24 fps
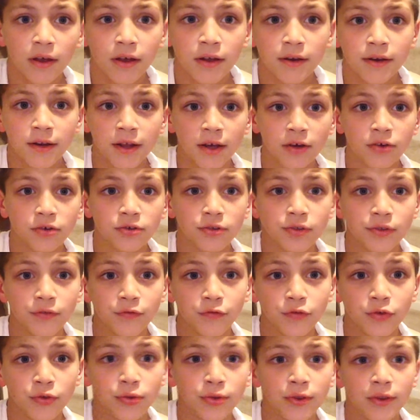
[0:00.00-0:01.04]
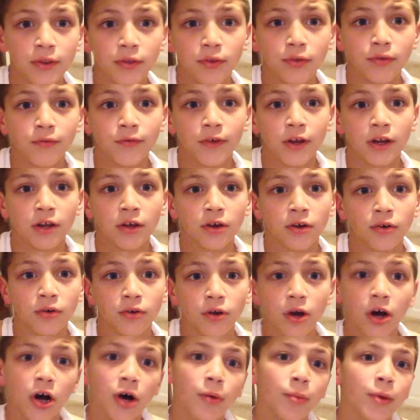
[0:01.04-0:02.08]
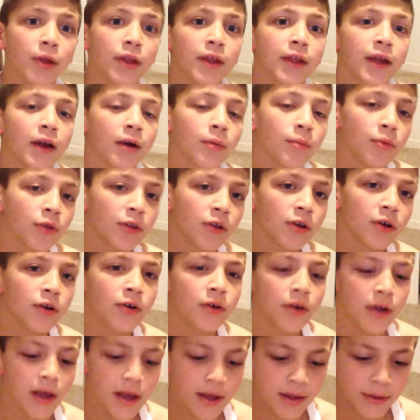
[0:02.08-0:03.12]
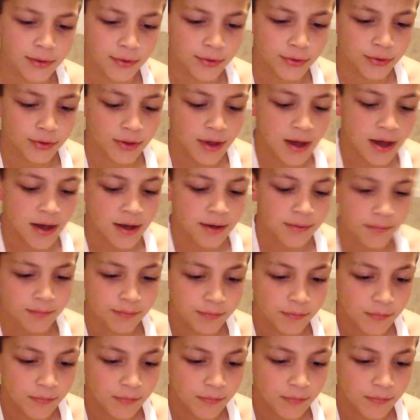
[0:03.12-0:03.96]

Nicholas, if you see this video, comment down below and say